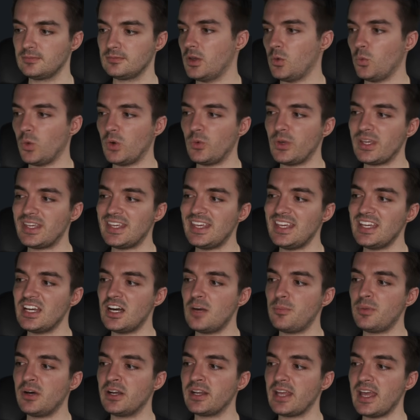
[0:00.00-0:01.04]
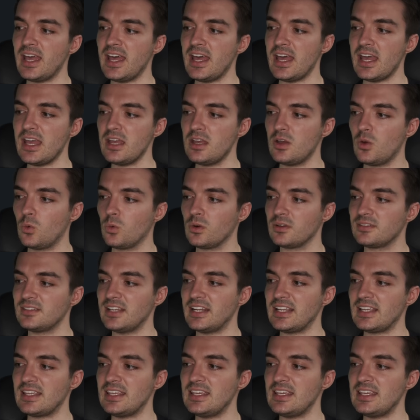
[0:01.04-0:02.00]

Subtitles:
And when we key up on A, we're setting